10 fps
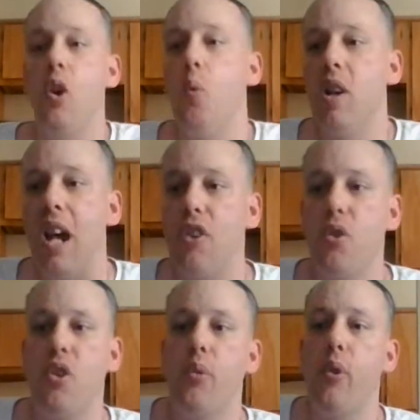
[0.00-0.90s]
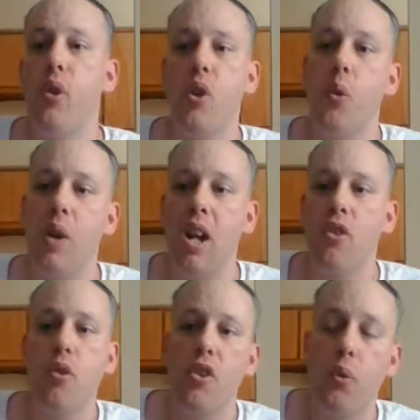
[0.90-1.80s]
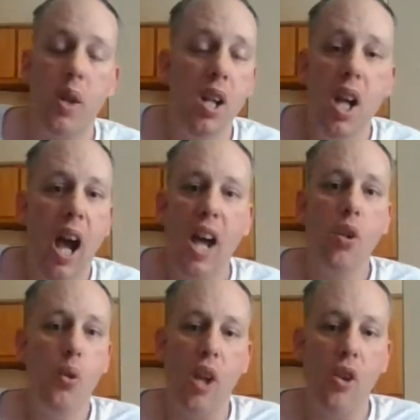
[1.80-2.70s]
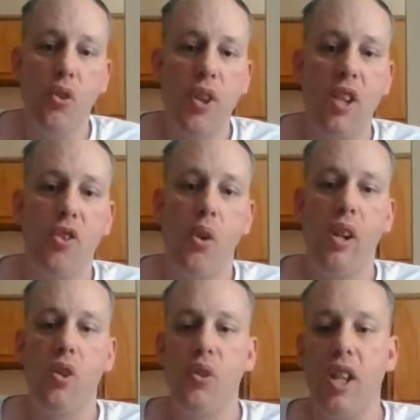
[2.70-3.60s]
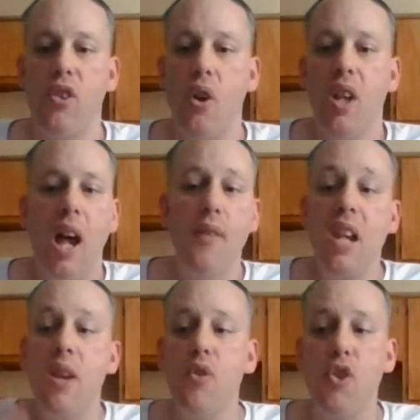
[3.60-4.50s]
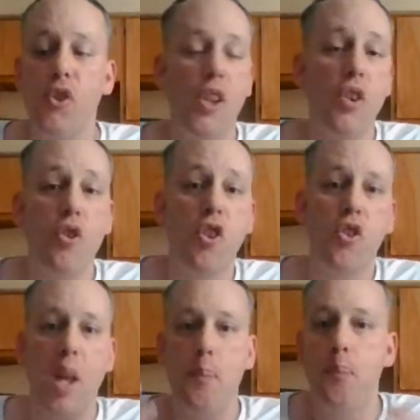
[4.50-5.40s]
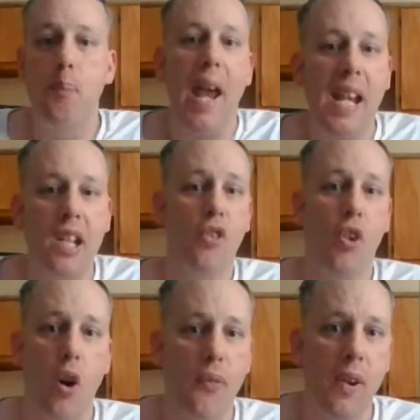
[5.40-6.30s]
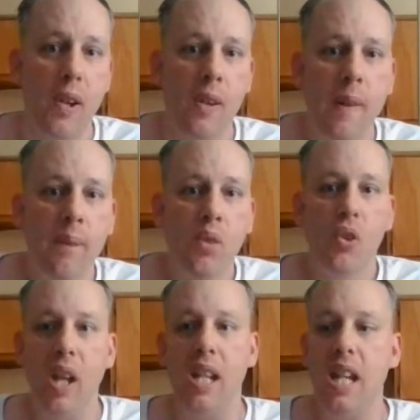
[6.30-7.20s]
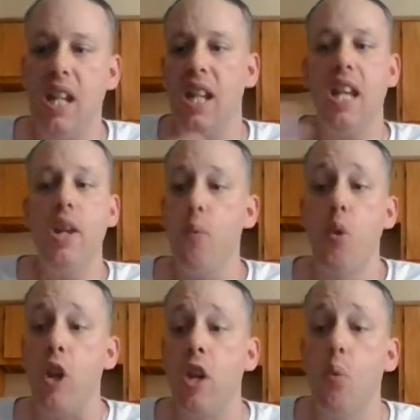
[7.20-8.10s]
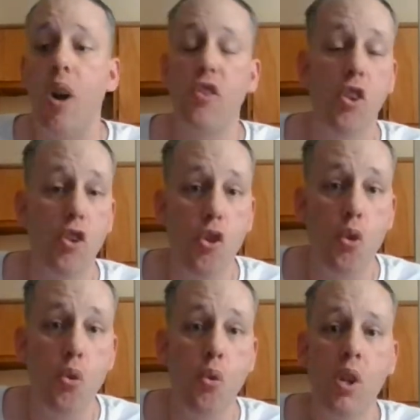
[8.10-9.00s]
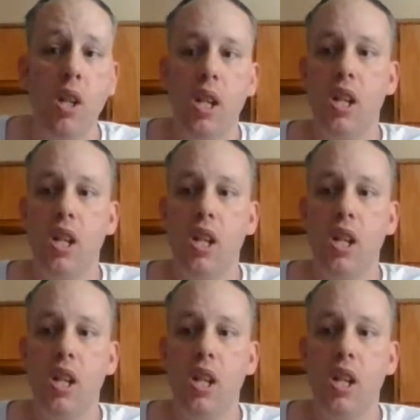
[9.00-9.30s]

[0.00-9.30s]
we're not doing this. No, we're not doing this. Like, I don't think so. I don't think so. I mean, he was just sitting there, just like begging his girlfriend, like he wants to do,